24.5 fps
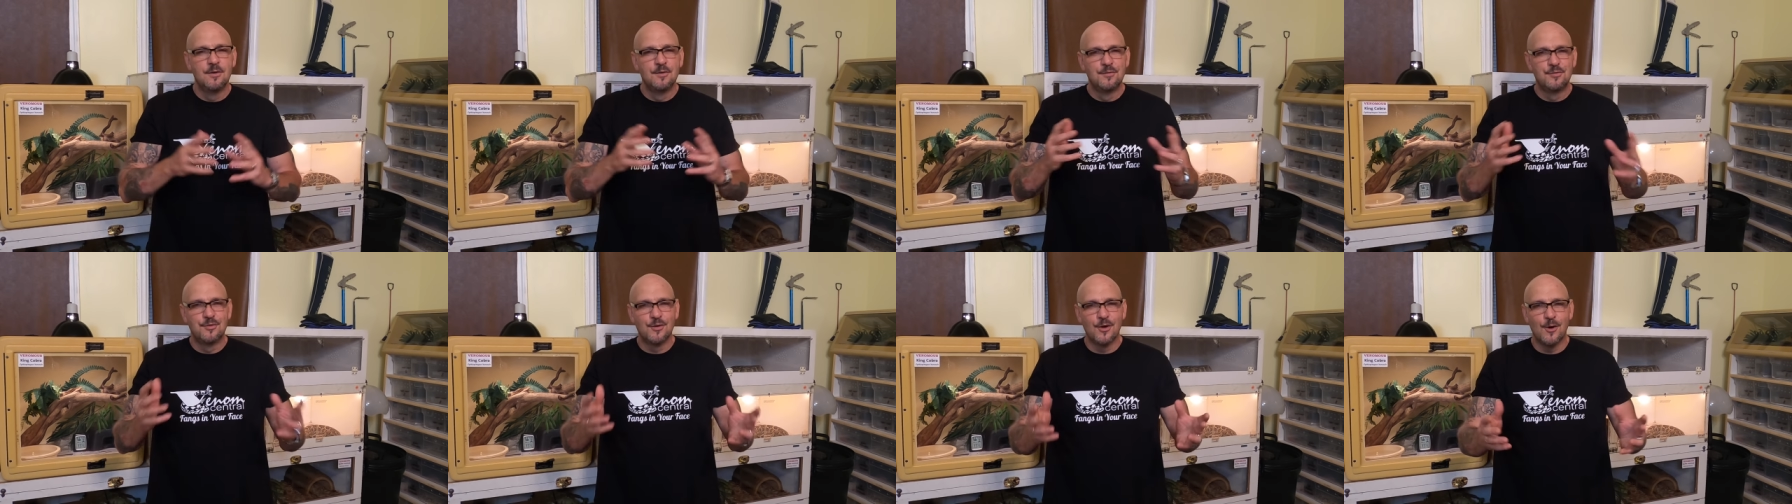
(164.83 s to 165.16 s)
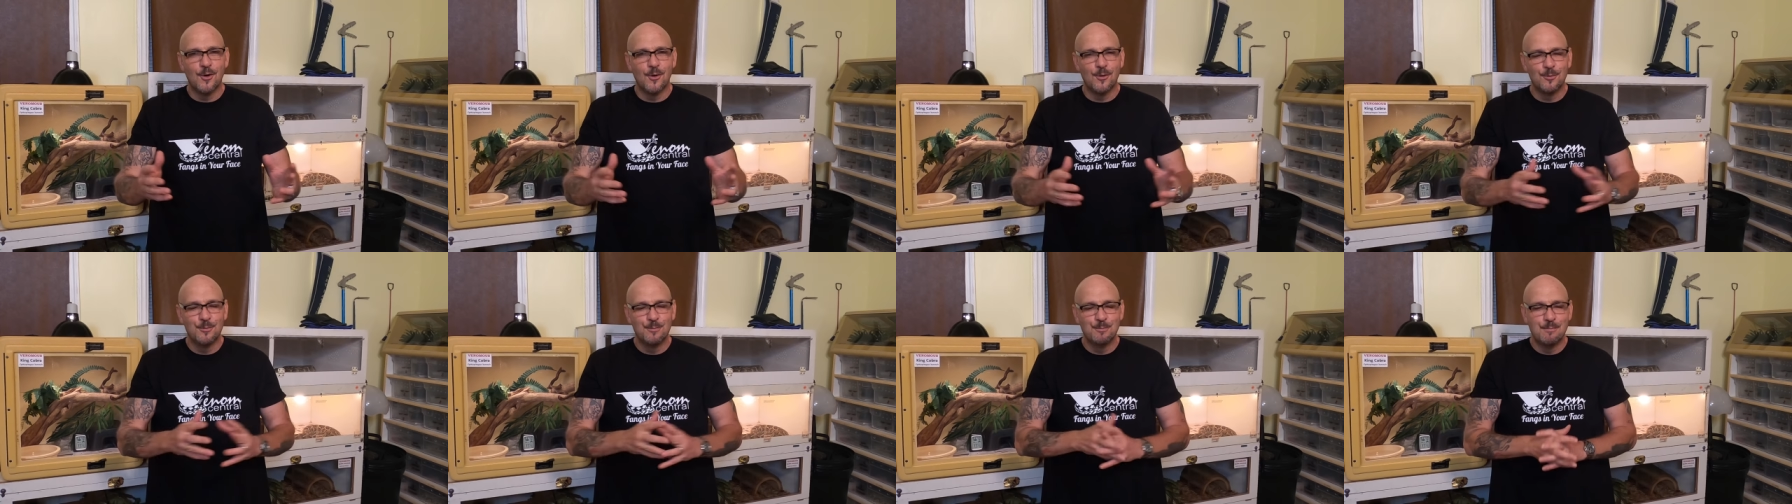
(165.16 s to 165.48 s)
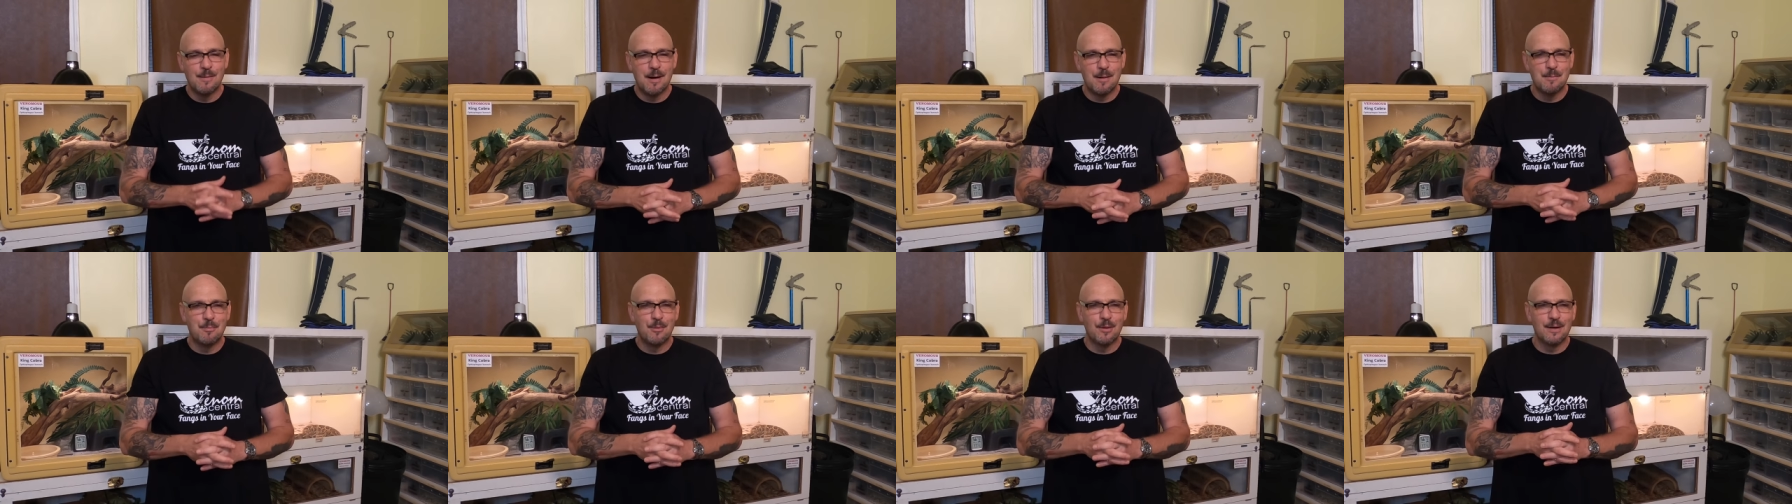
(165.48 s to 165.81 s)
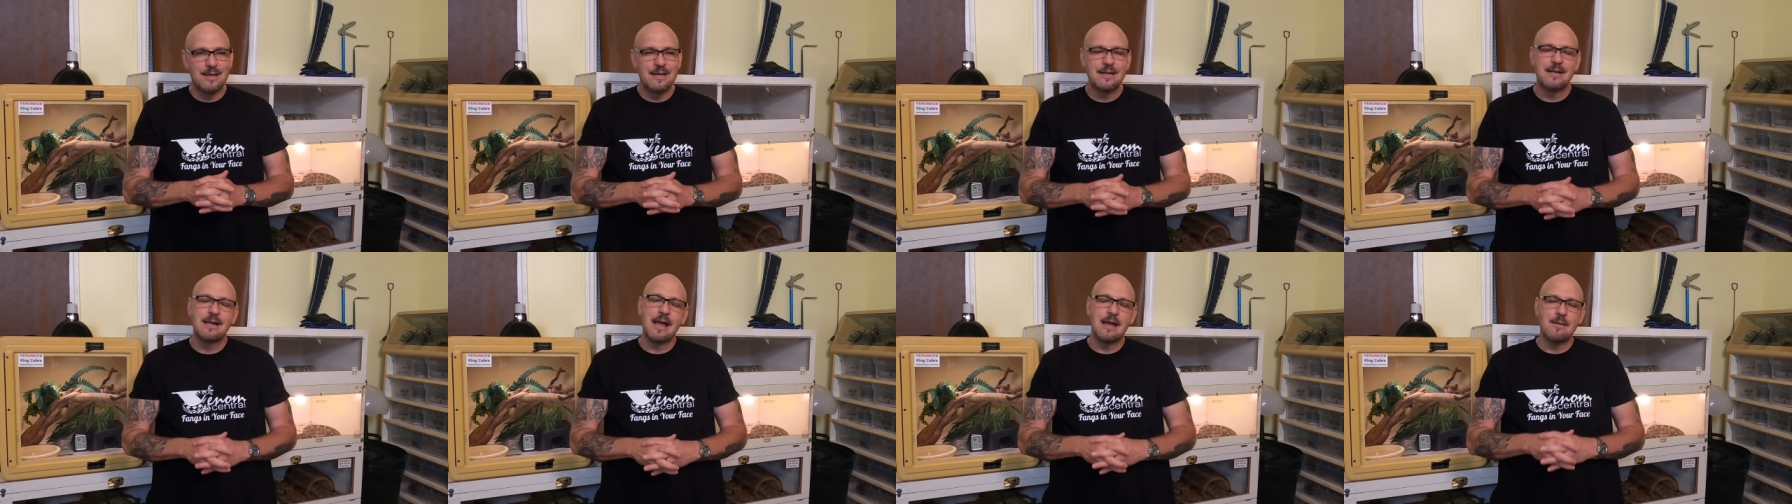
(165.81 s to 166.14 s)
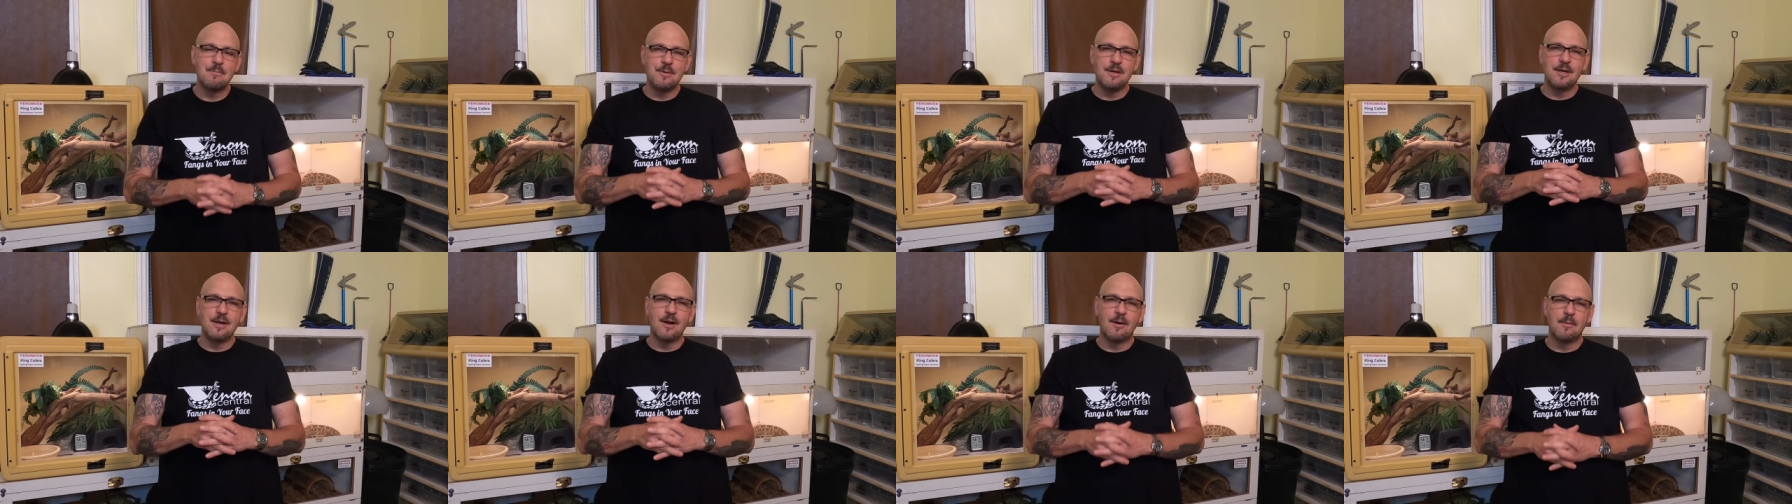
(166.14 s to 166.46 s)
So my buddy
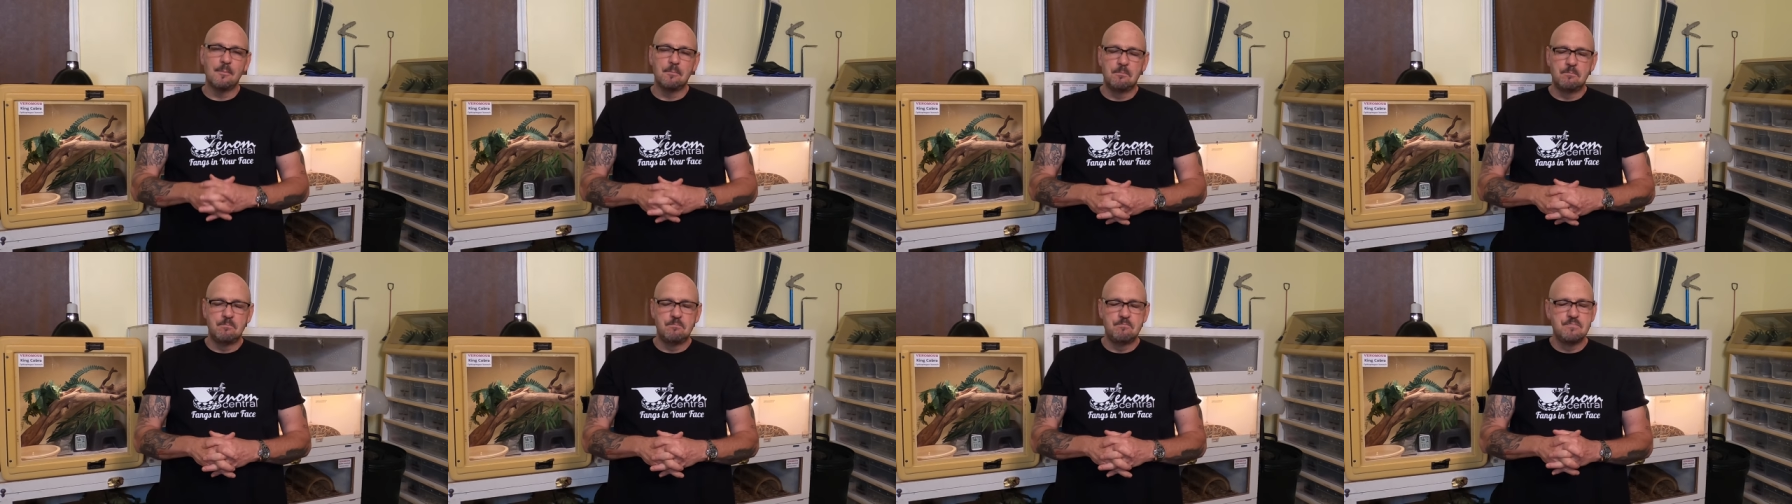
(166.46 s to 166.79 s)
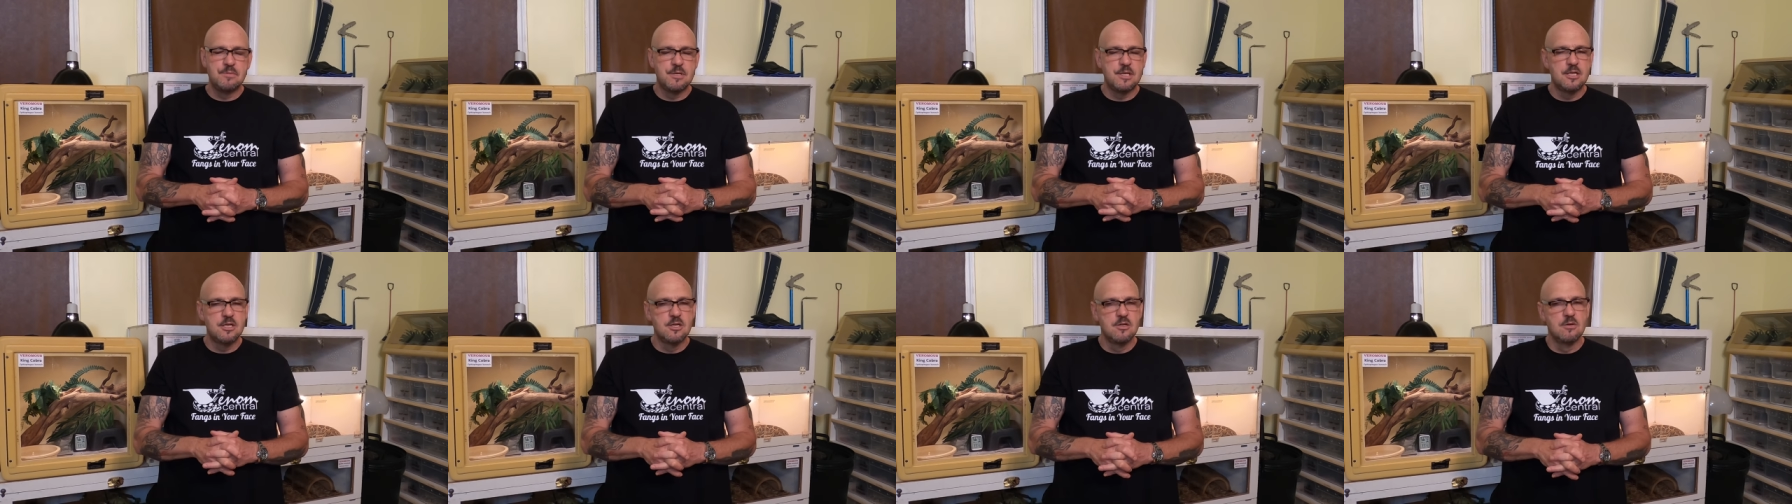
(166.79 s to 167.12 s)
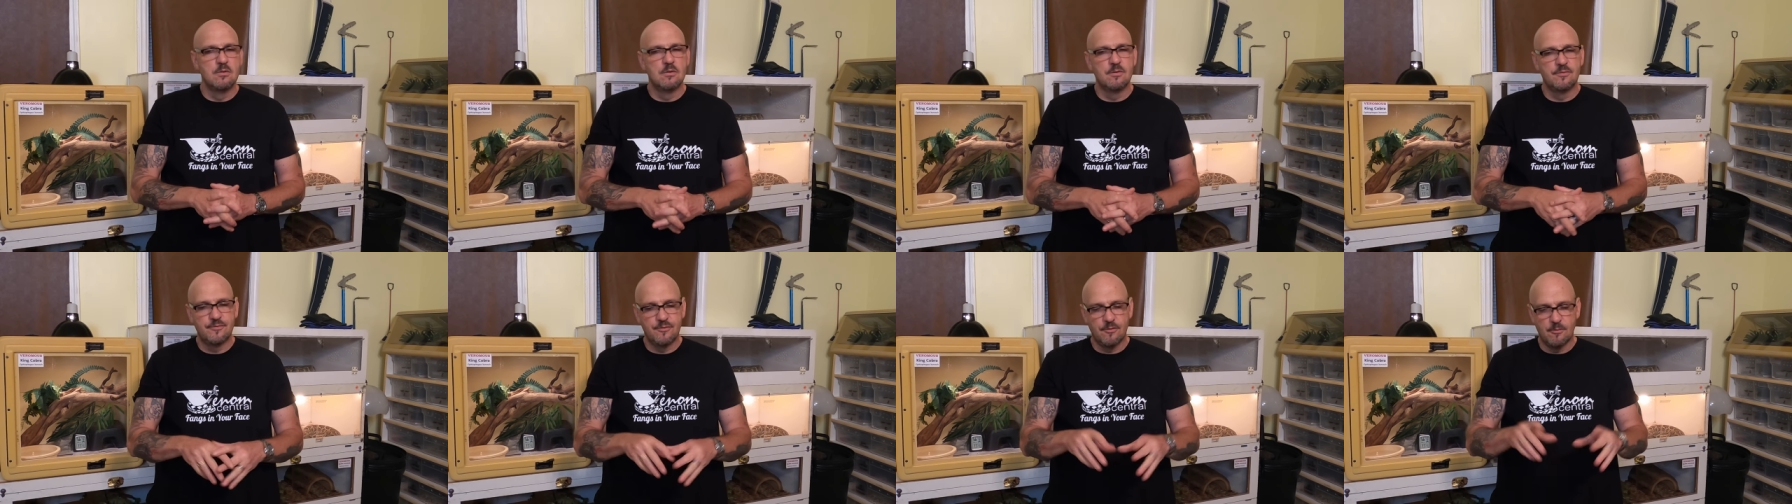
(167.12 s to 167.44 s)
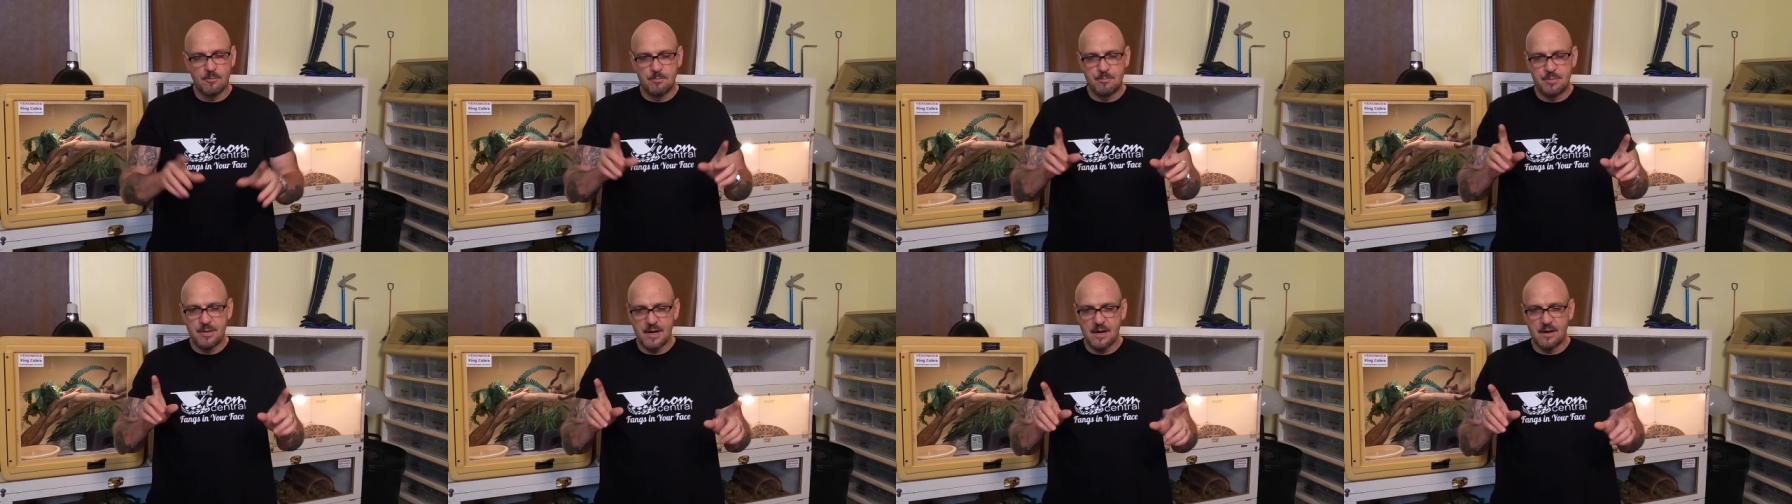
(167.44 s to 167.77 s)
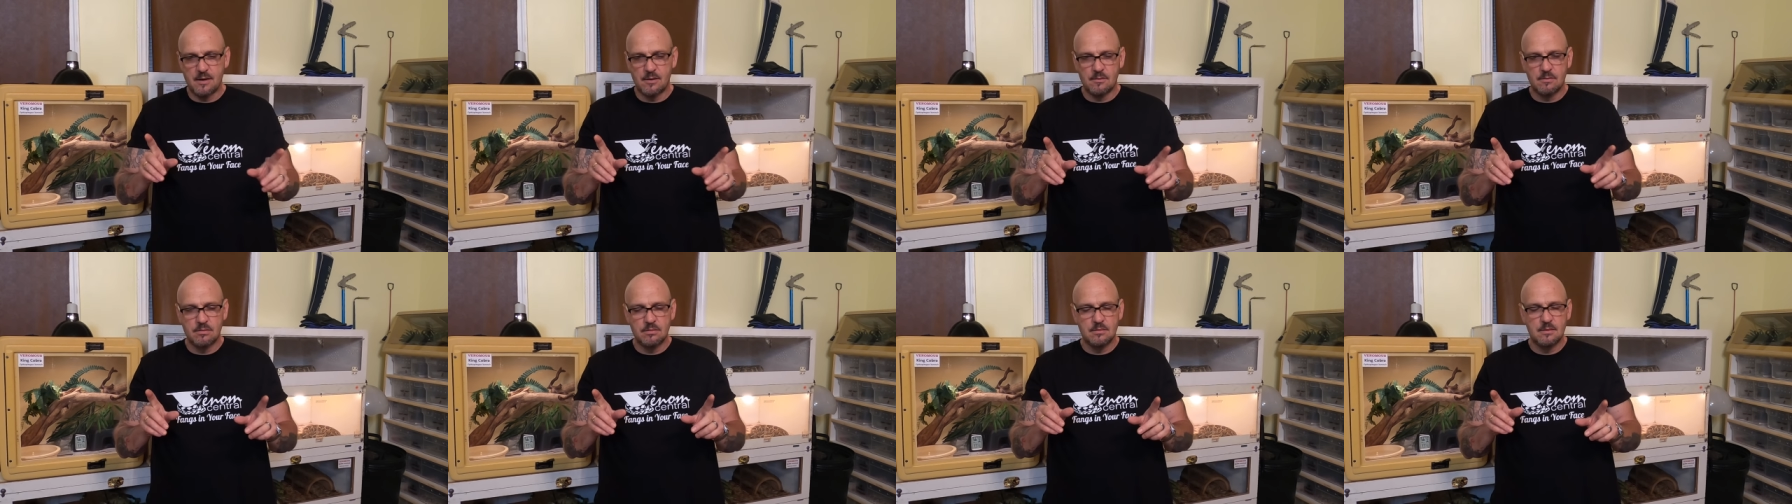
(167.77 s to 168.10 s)
gave me a beautiful
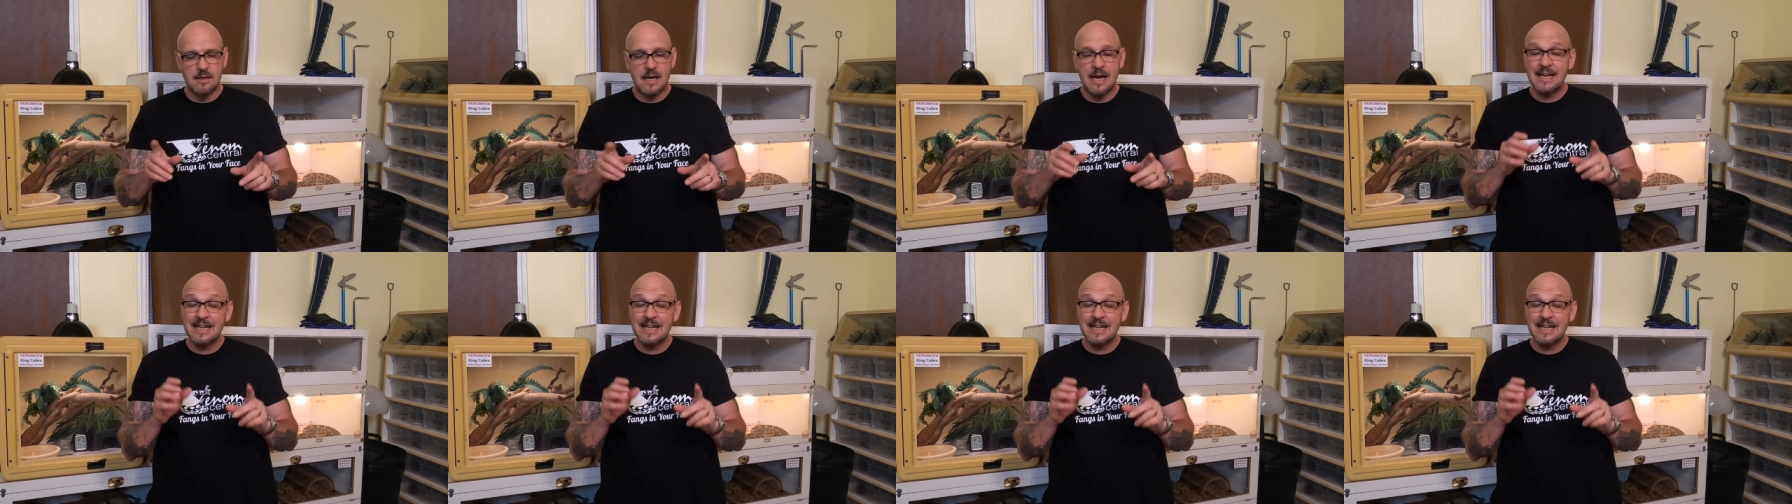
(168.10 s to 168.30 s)
pair.